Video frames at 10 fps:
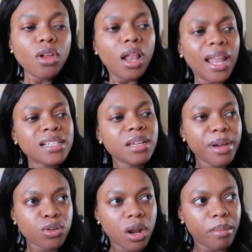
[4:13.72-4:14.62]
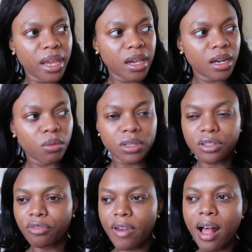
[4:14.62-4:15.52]
Last time I tried to make it, it was
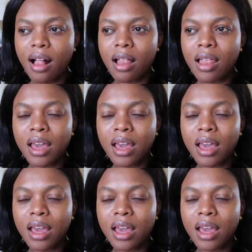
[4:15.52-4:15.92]
a fail.